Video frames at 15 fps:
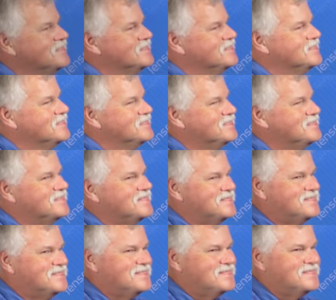
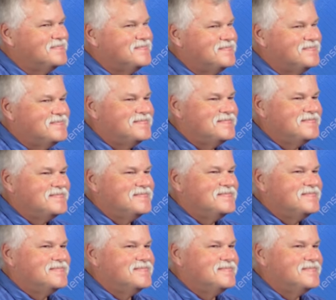
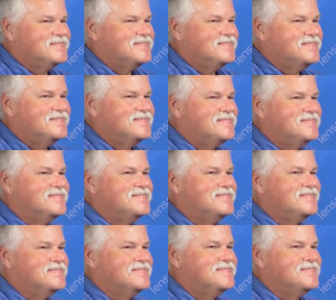
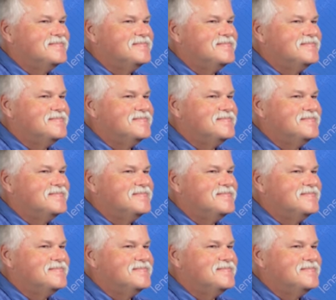No words are spoken by the person on screen.